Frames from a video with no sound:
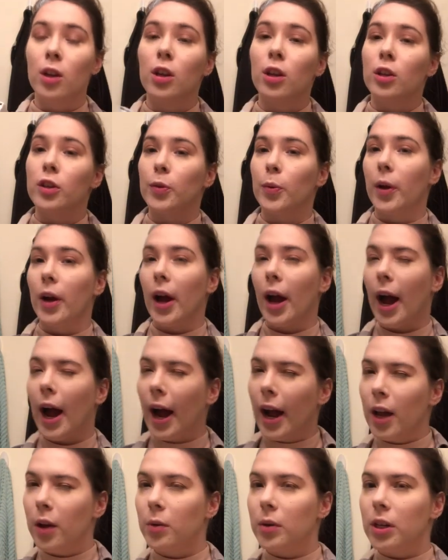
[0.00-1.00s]
So what
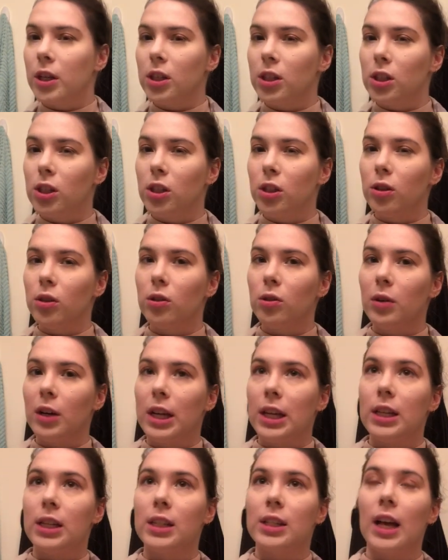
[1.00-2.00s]
I want to do
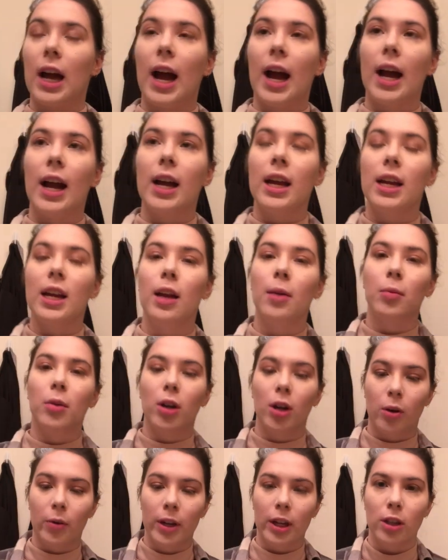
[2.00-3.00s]
is I am
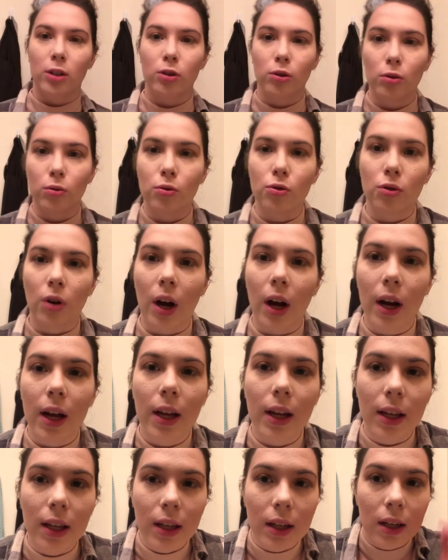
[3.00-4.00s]
going to draw
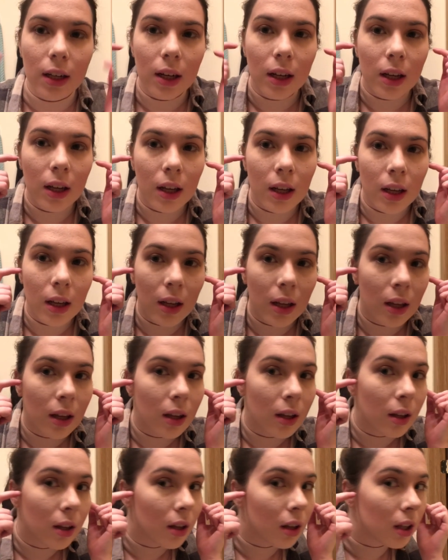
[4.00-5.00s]
in
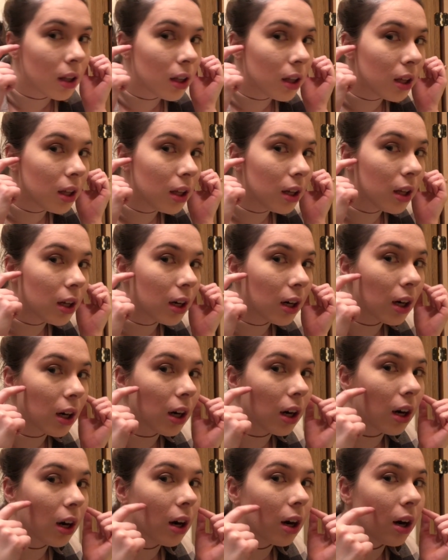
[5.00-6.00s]
here
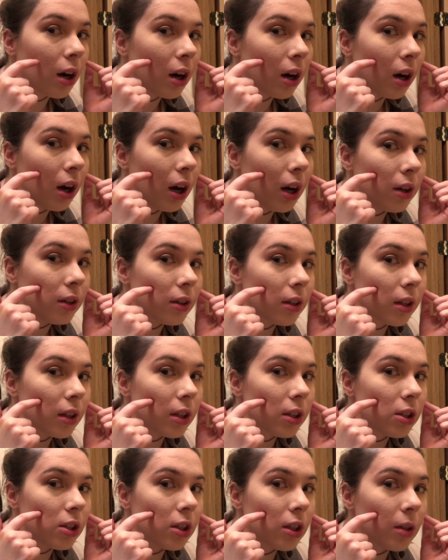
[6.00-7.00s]
under the
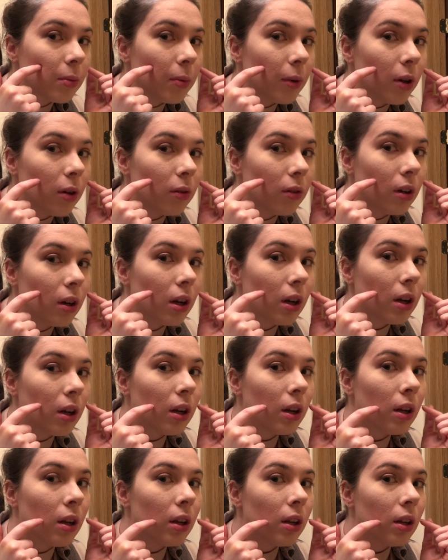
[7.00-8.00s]
cheekbone,
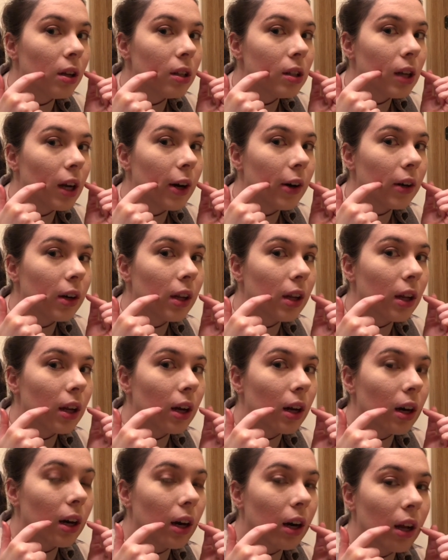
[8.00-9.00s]
down
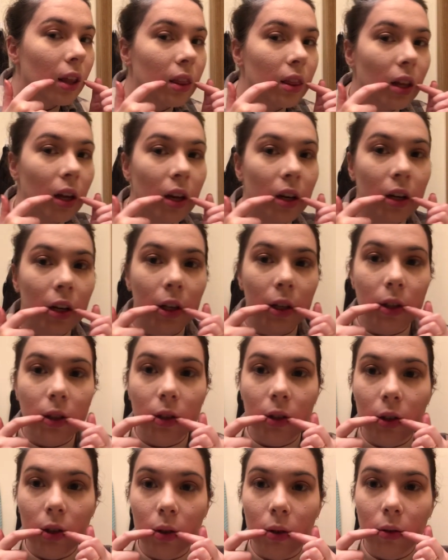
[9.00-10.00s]
here, and then
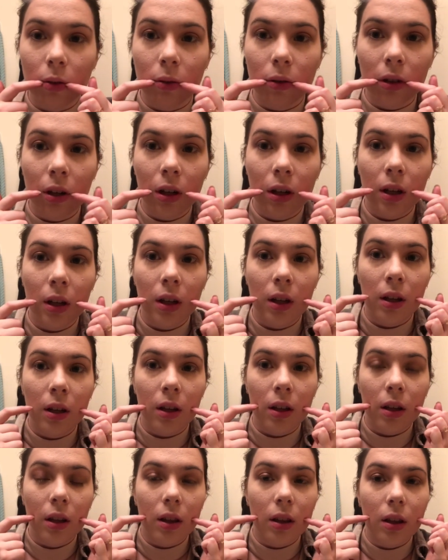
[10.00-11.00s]
to
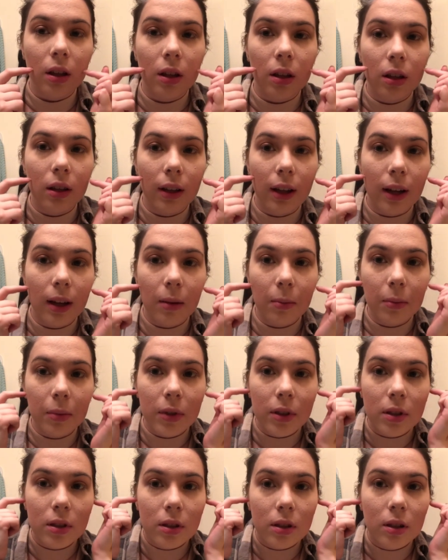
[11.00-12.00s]
the
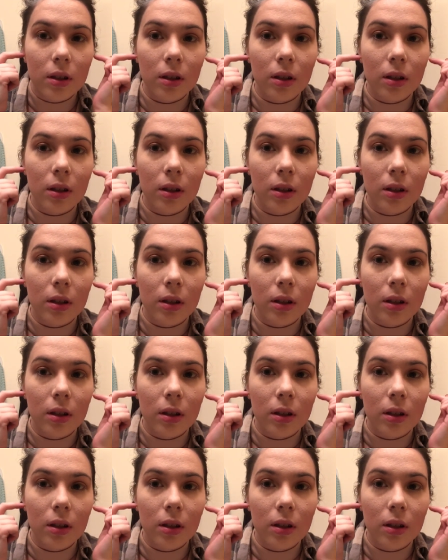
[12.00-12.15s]
lips.